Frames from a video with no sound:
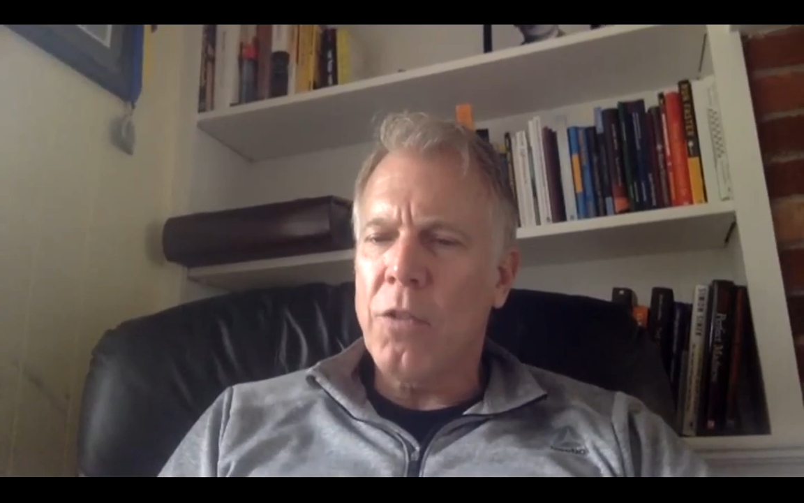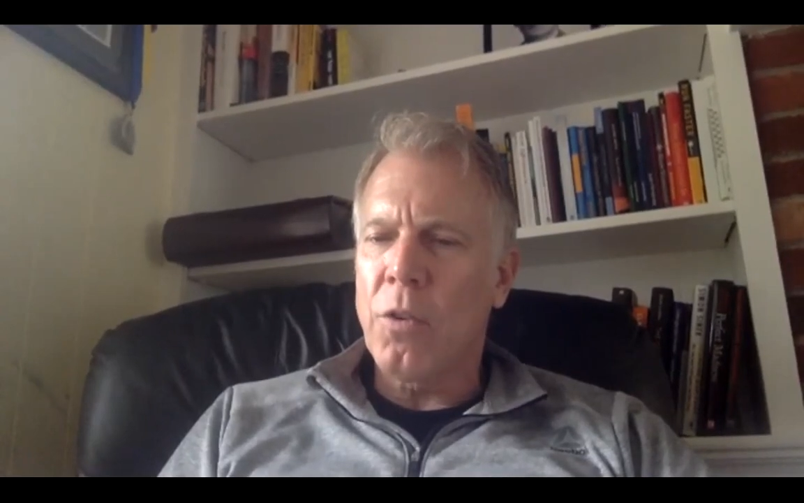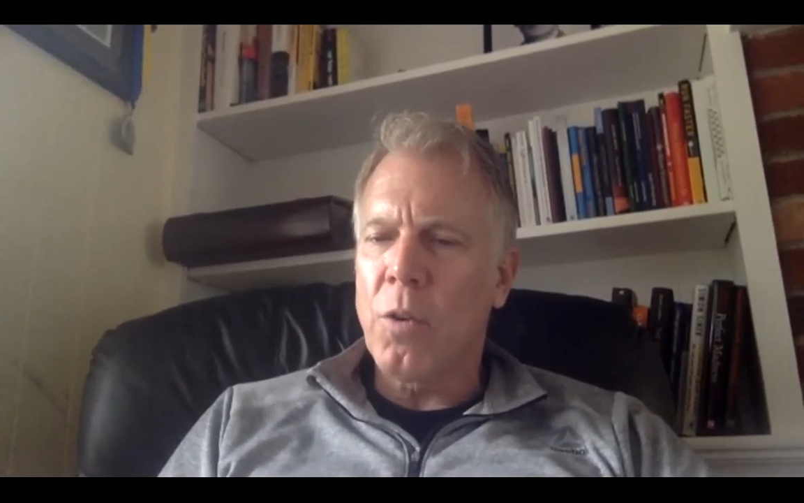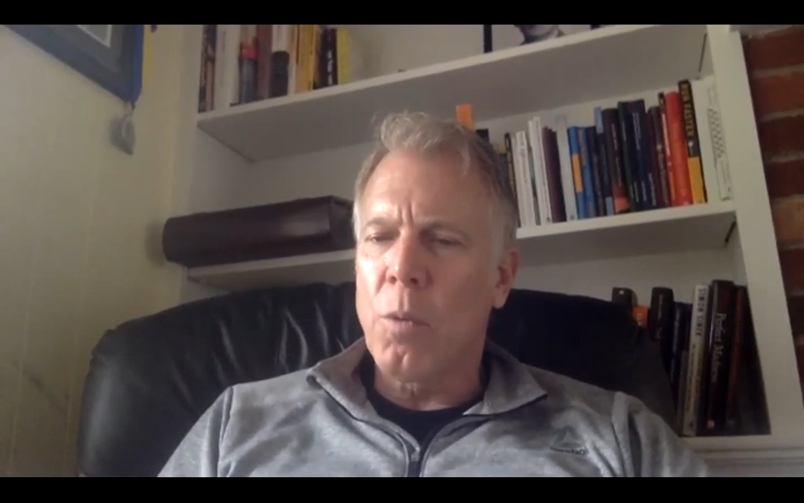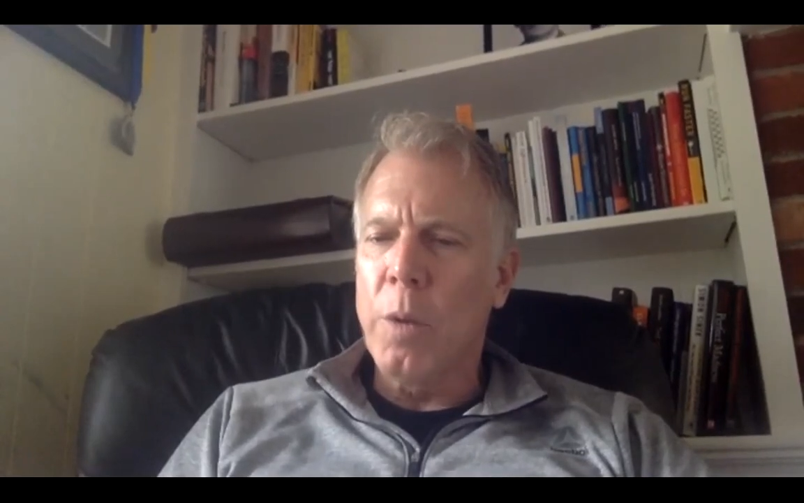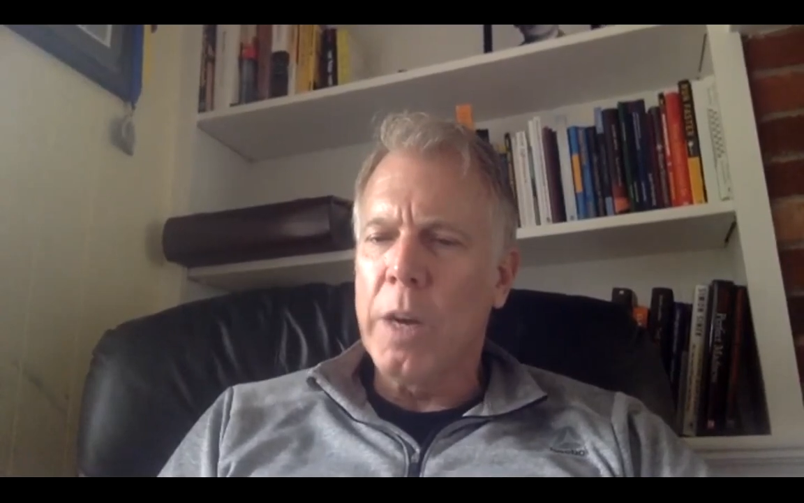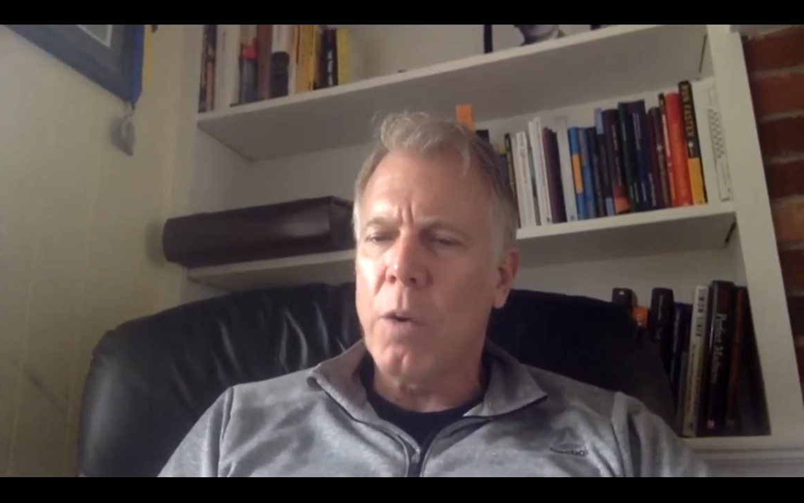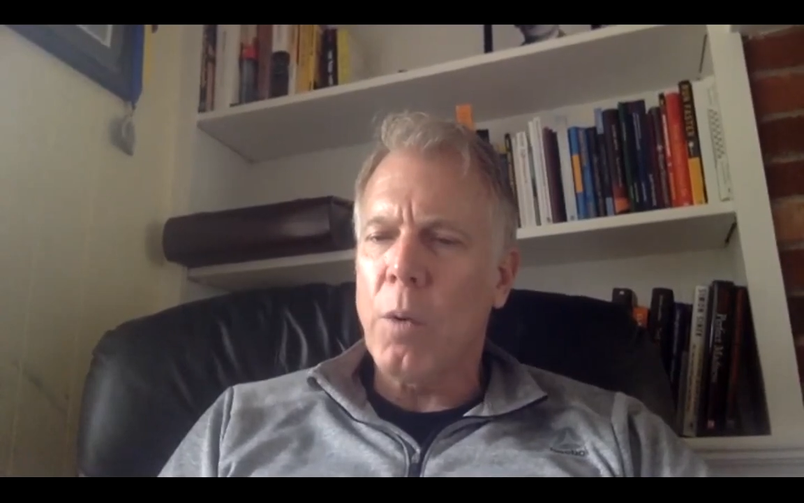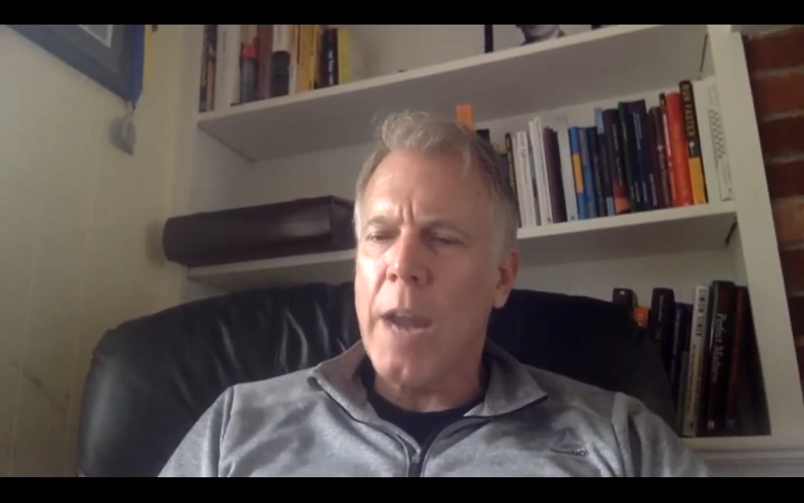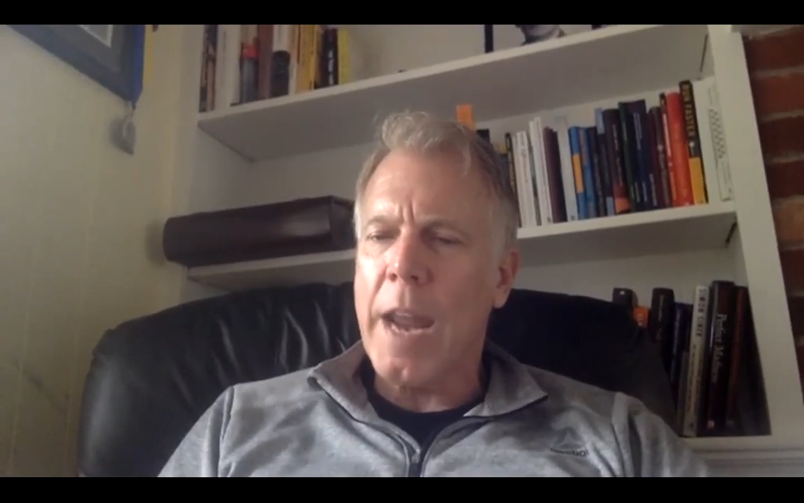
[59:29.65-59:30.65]
to
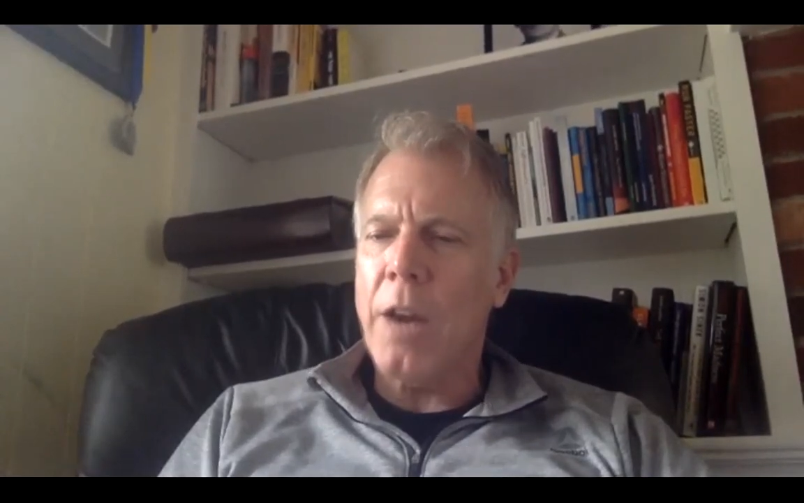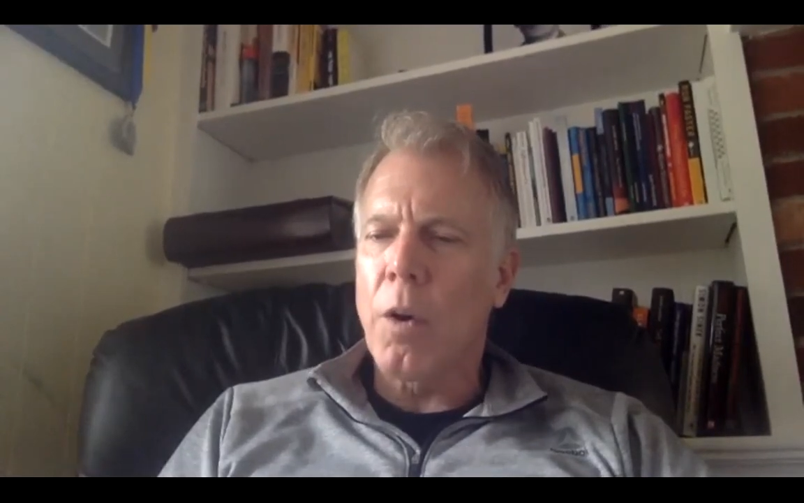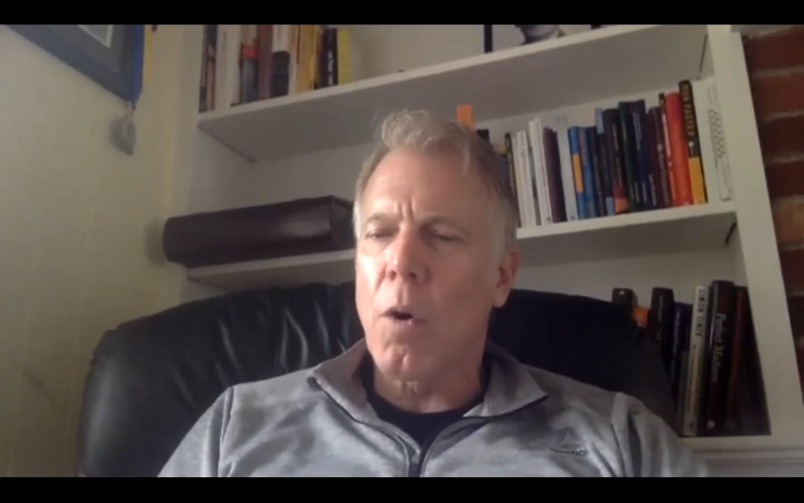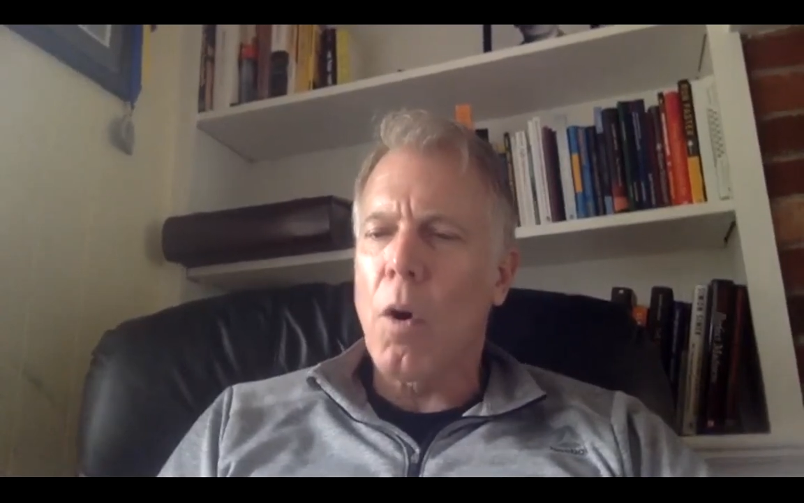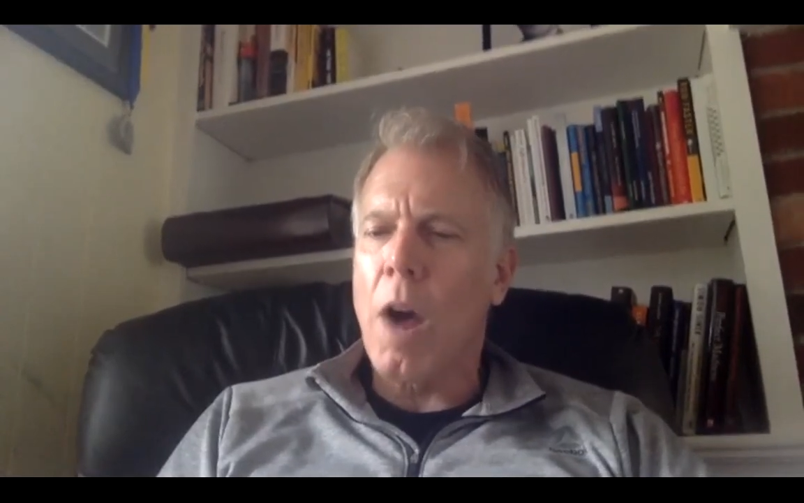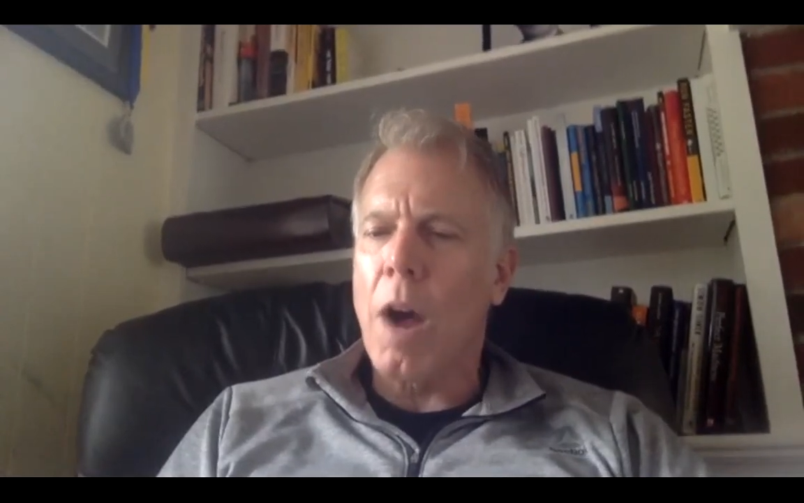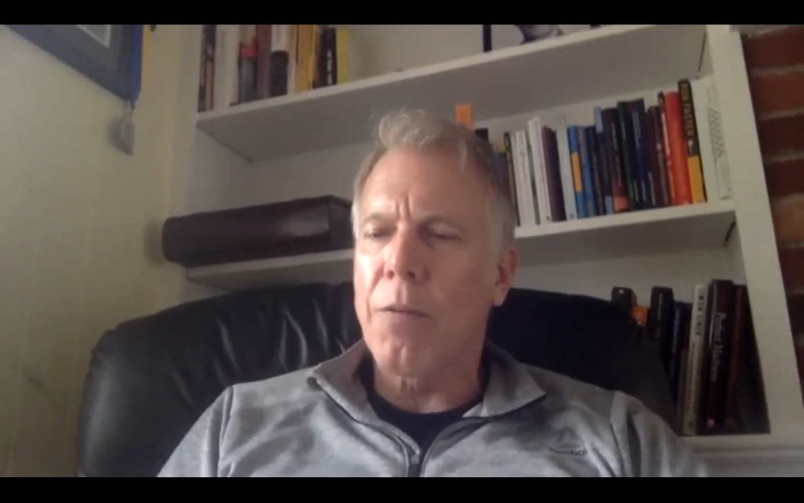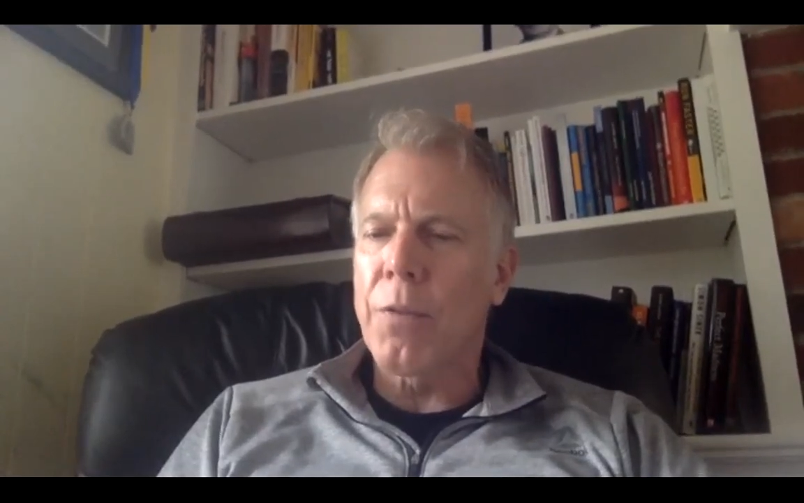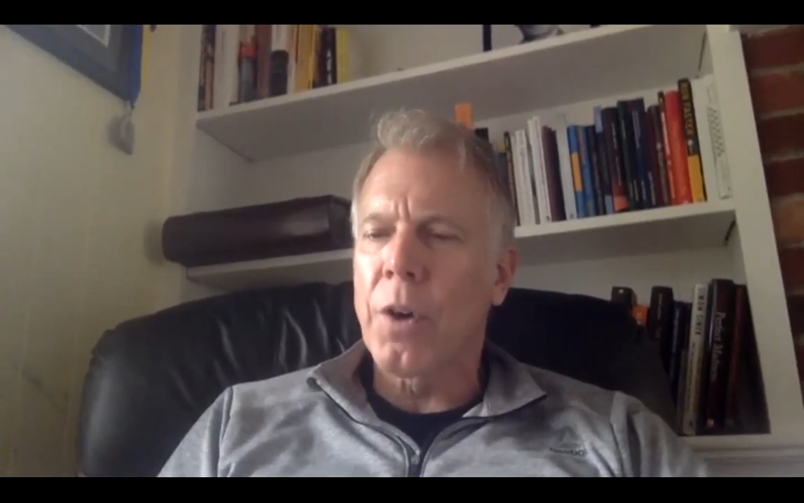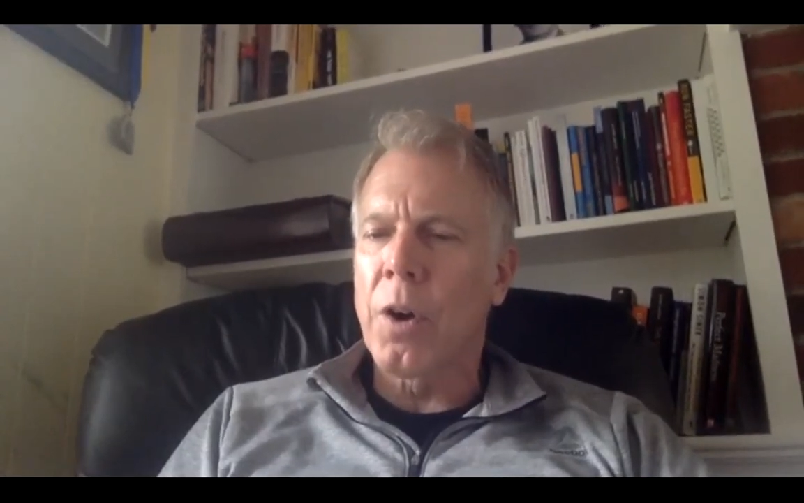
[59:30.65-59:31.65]
recreate or
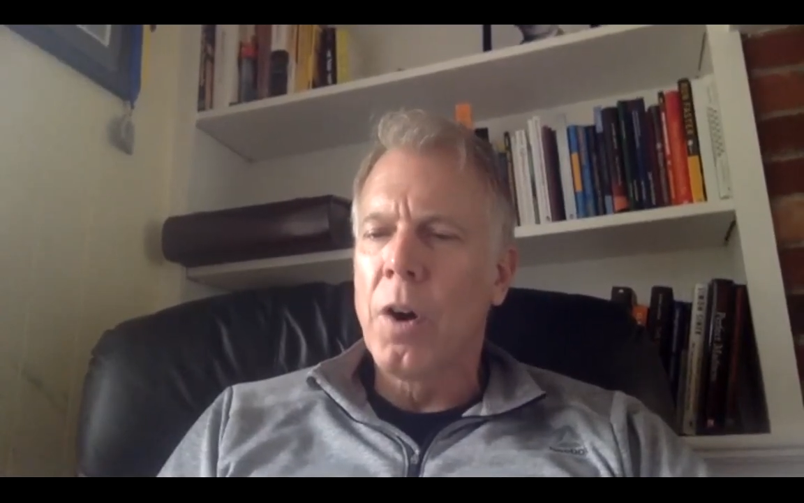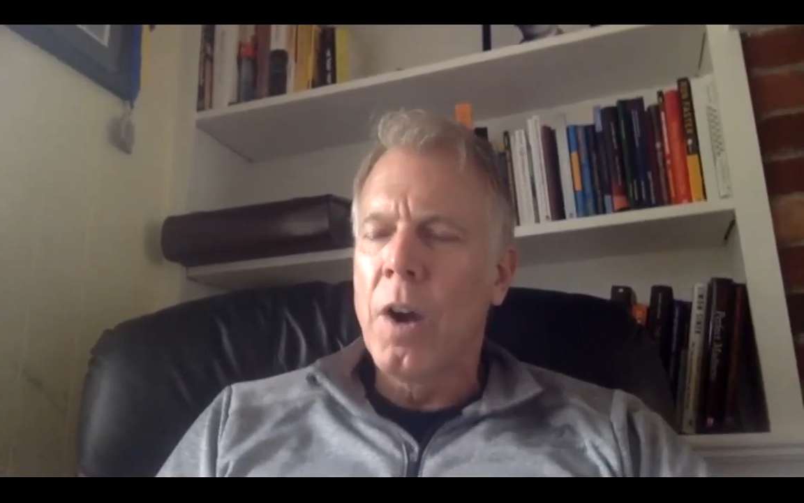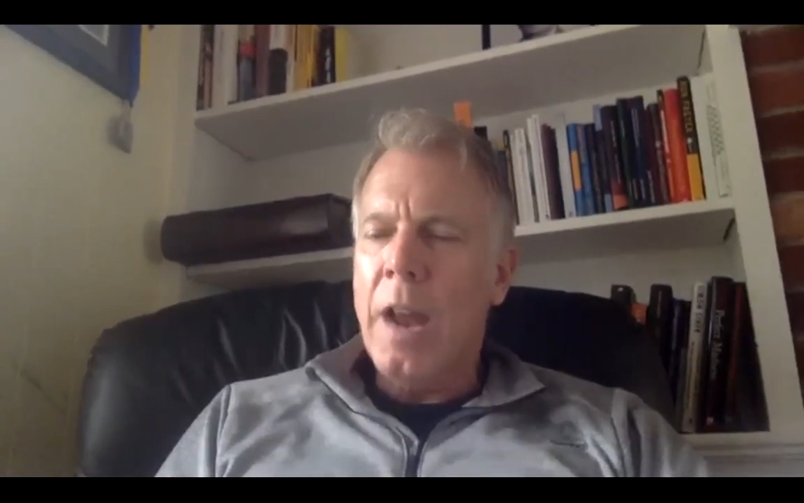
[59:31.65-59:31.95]
offer